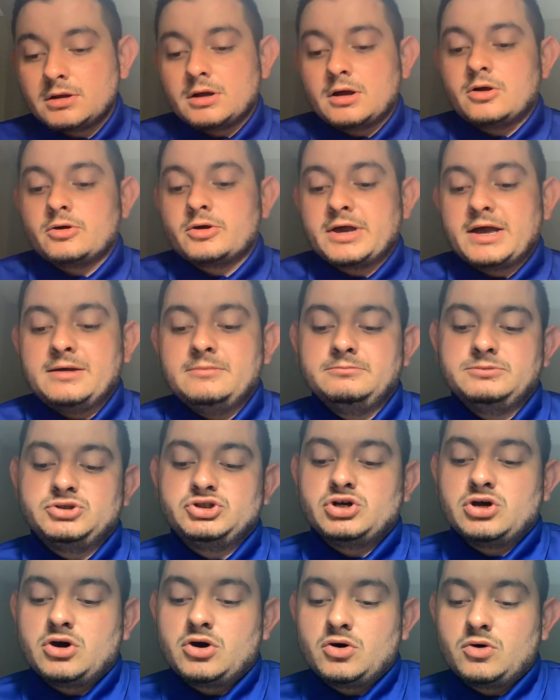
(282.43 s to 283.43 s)
Okay,
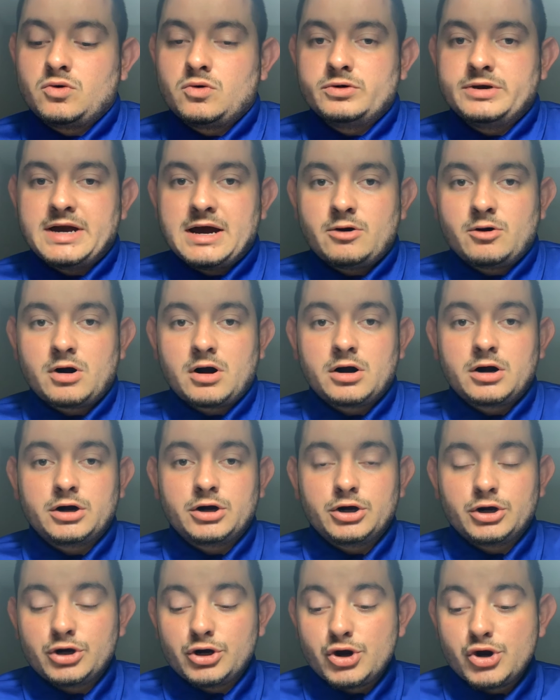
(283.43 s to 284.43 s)
so now
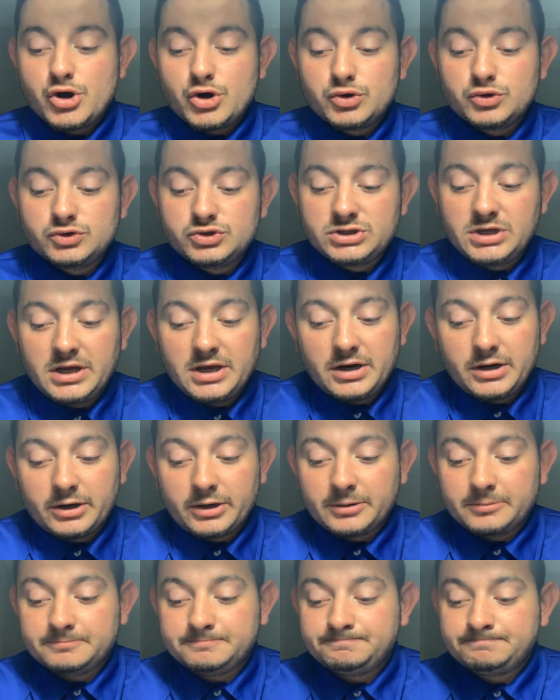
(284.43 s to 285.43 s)
our nose gear.
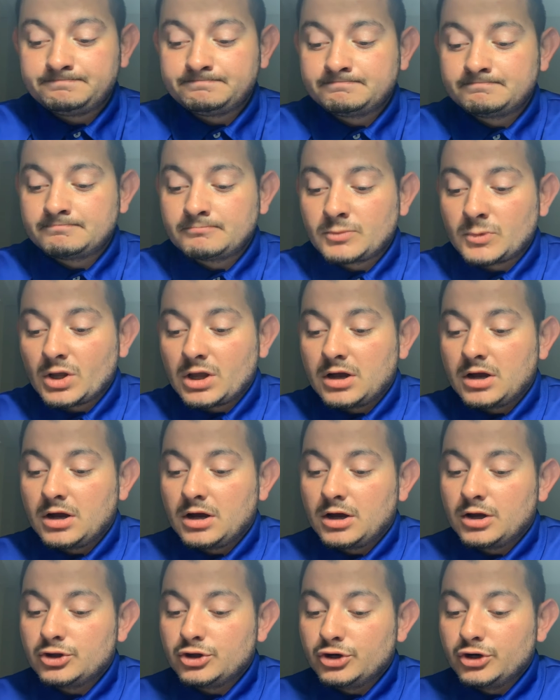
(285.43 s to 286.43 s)

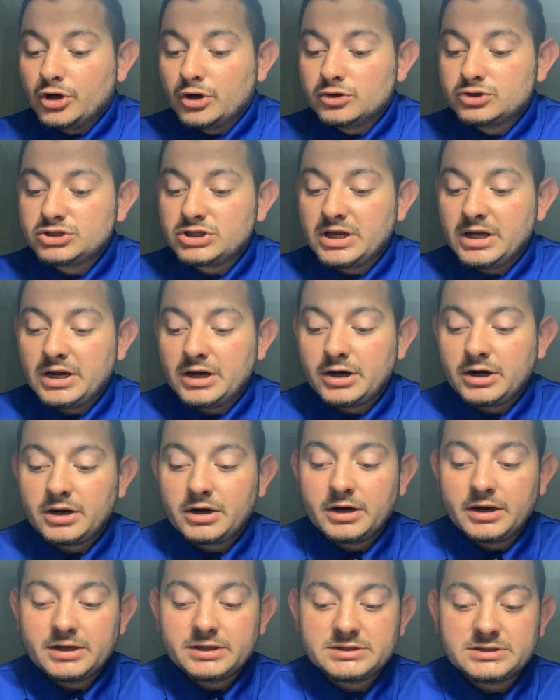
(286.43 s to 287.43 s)
The nose gear
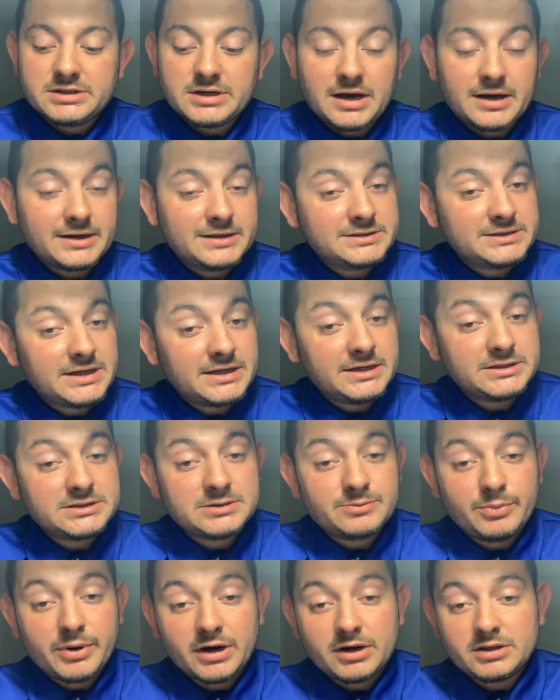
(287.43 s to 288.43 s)
is not intended to
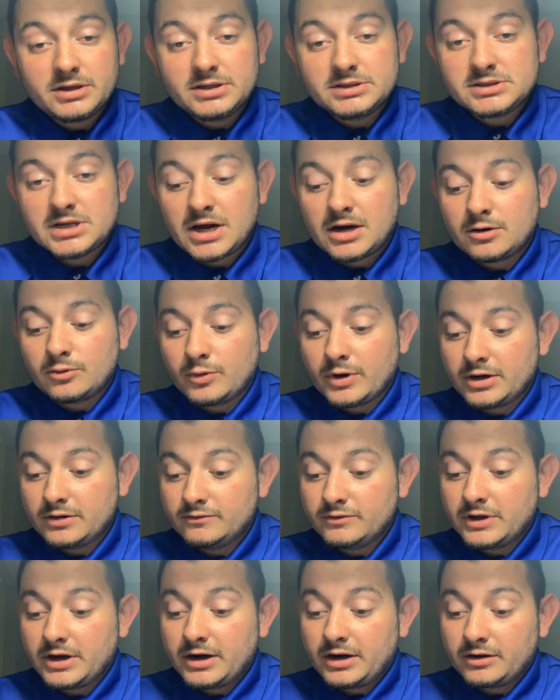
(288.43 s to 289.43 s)
bear the entire weight of
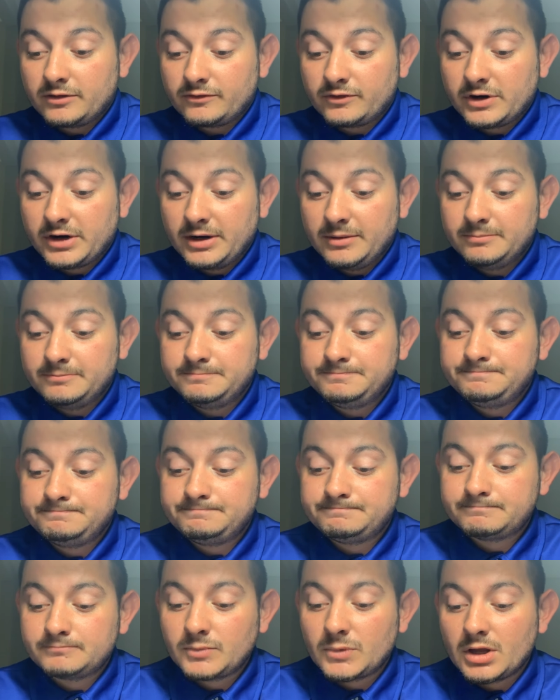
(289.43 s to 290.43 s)
the airframe.
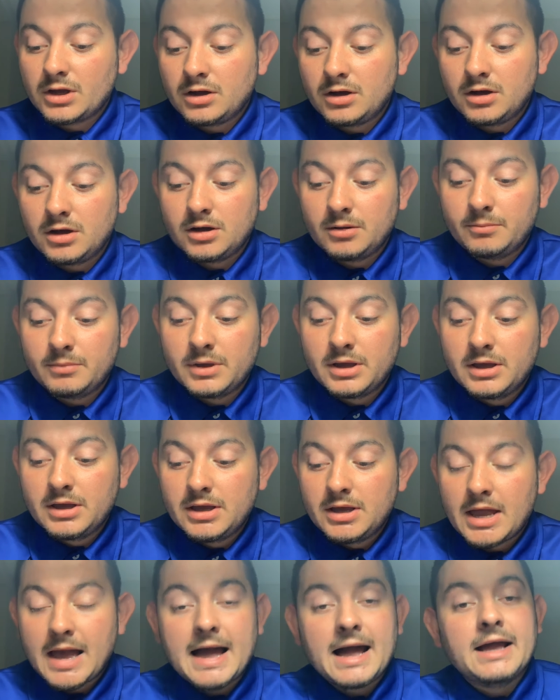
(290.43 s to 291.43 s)
Um,
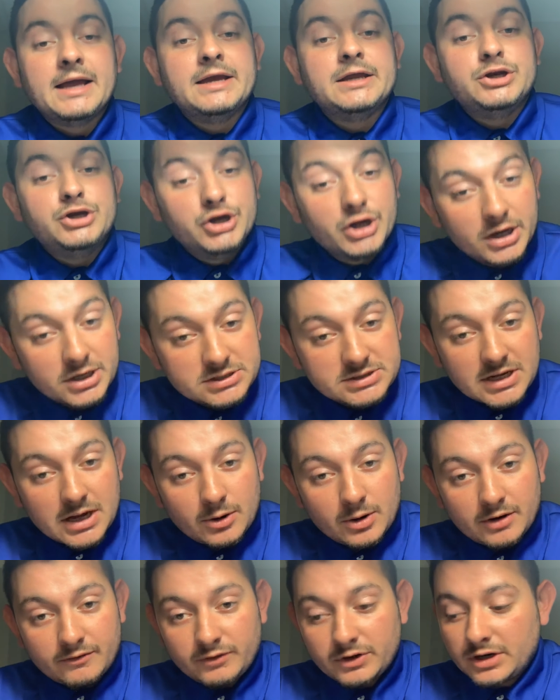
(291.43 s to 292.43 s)
it does,
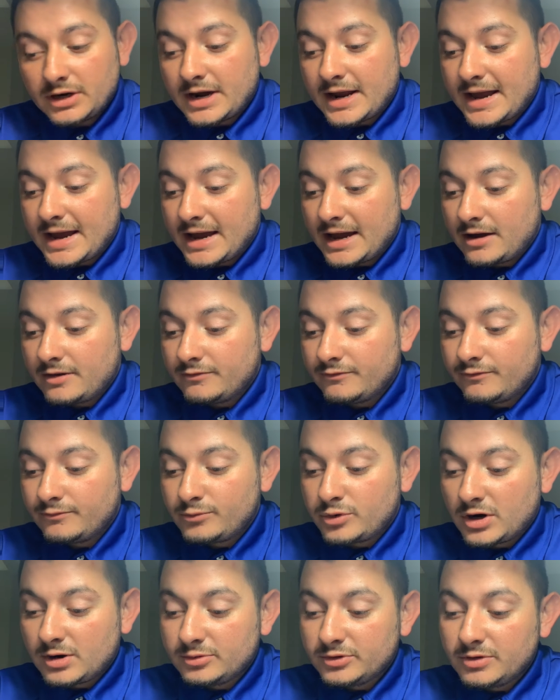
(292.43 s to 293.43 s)
however, have
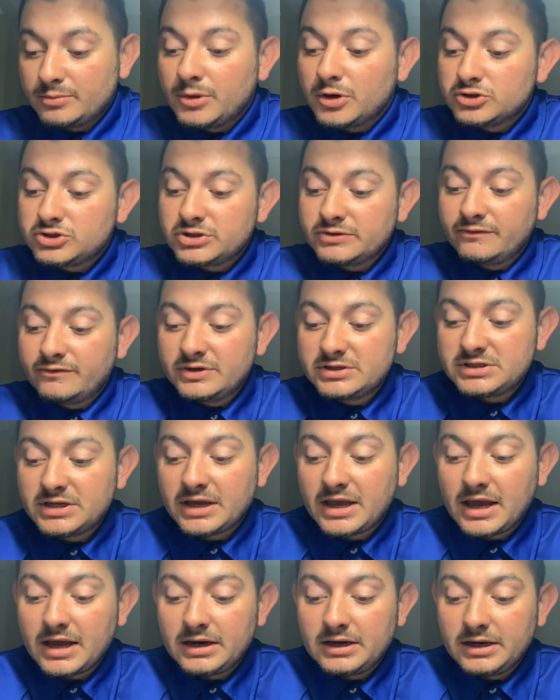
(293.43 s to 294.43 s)
probably the most
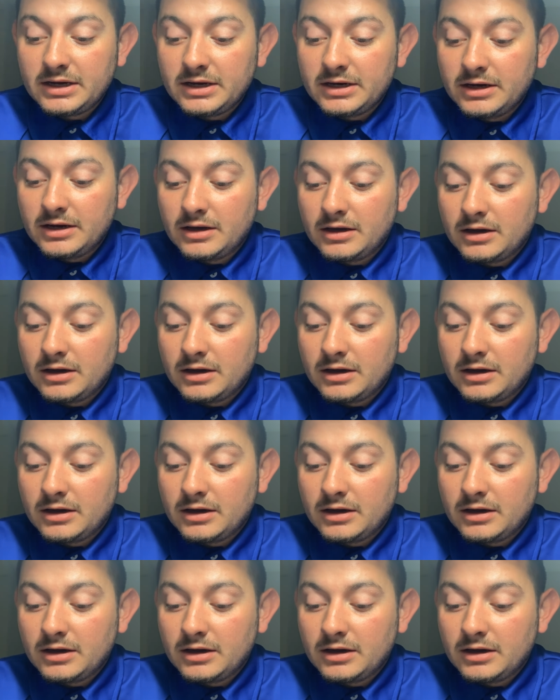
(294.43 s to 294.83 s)
sophisticated